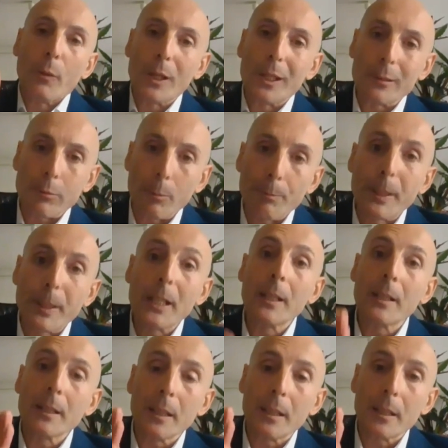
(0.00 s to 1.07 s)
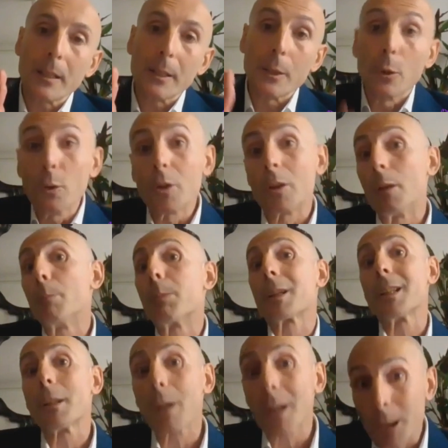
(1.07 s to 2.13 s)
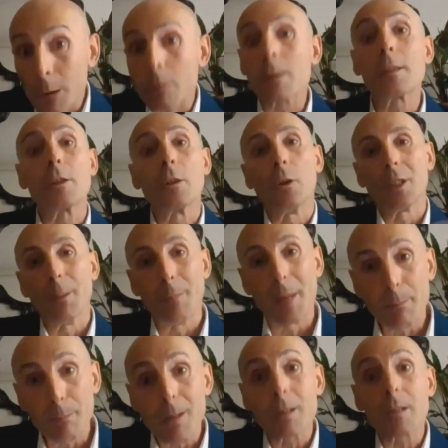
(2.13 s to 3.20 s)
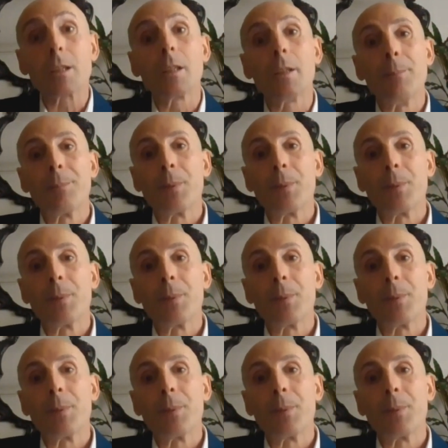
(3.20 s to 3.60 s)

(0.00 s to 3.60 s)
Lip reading: for the European Union, in particular the Eurozone, the members